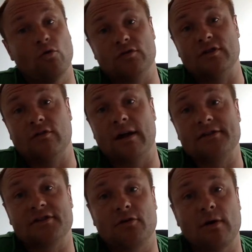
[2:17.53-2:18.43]
or answer
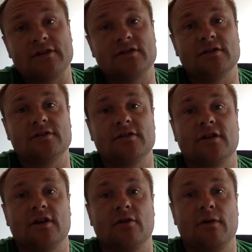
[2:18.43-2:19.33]
questions and
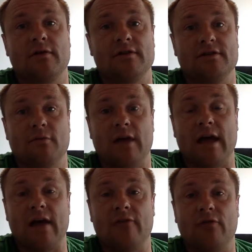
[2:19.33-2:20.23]
queries you might
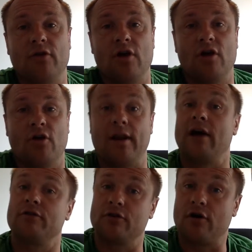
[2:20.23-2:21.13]
have on how
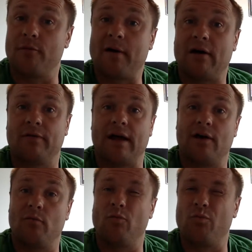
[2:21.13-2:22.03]
you go about that
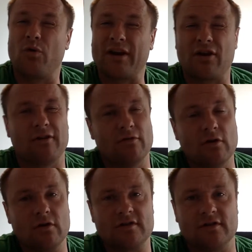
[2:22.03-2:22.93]
and what it kind of
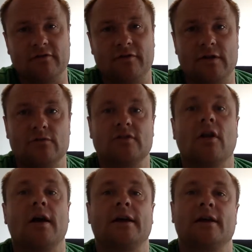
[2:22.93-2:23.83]
looks and feels
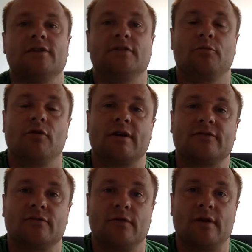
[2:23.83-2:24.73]
like as you progress
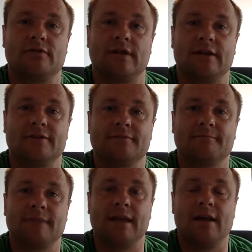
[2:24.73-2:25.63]
through those things.
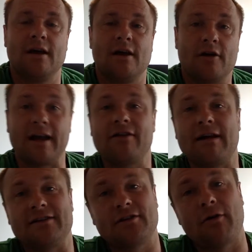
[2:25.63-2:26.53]
Okay, great.
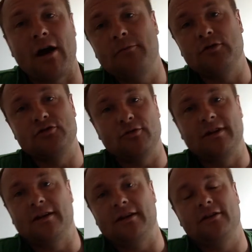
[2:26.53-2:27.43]
So I hope you enjoy
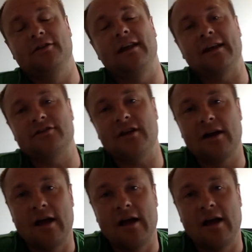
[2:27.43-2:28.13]
the lecture